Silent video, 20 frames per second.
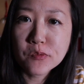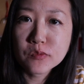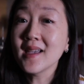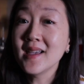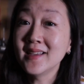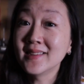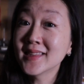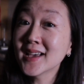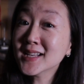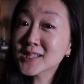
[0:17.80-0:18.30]

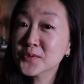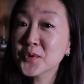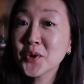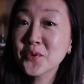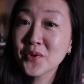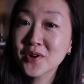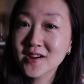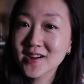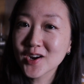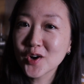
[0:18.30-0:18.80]
And that's what
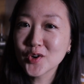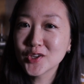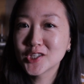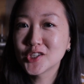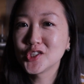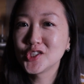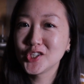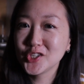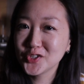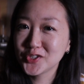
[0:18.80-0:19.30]
we're going
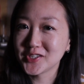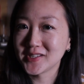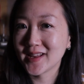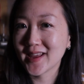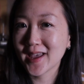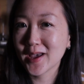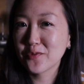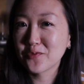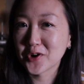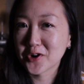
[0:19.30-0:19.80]
to do
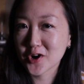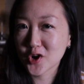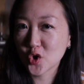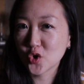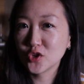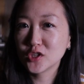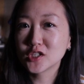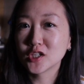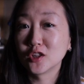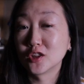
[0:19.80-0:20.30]
today. We're
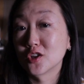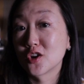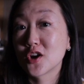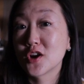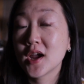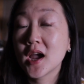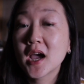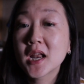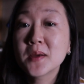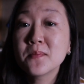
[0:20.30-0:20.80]
going to learn
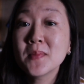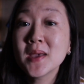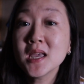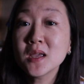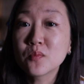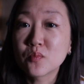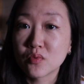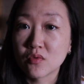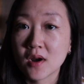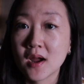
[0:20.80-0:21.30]
how to
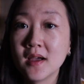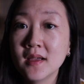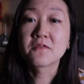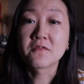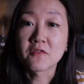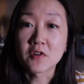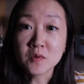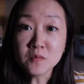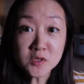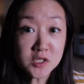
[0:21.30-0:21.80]
make bread
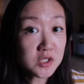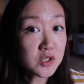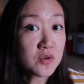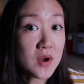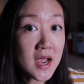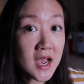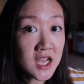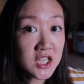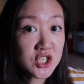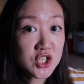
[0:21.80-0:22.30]
from
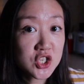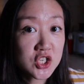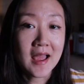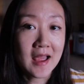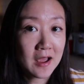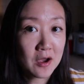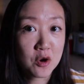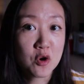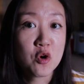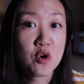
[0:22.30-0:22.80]
scratch
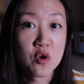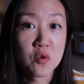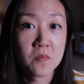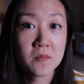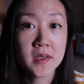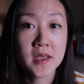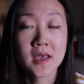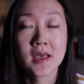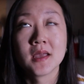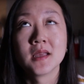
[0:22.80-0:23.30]
at home.
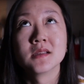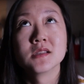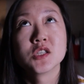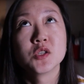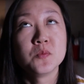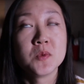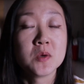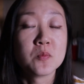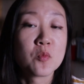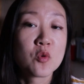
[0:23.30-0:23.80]
And to
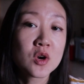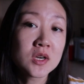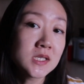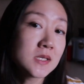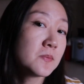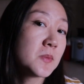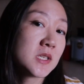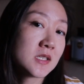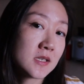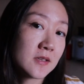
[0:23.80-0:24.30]
be more
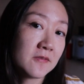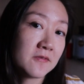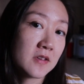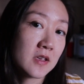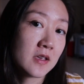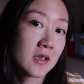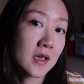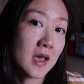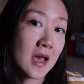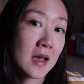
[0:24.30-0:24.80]

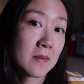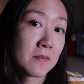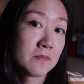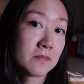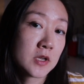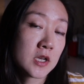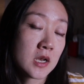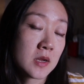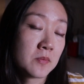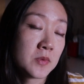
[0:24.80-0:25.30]
specific, I'm
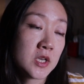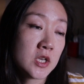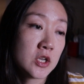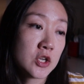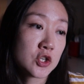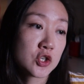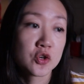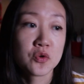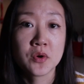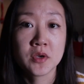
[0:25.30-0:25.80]
going to be
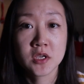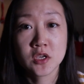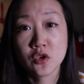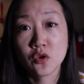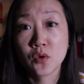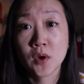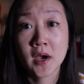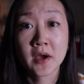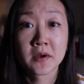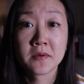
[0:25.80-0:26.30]
showing
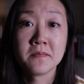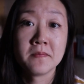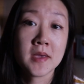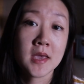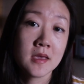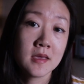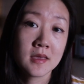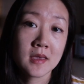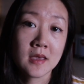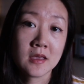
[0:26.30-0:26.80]
you how to
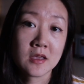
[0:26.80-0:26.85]
make a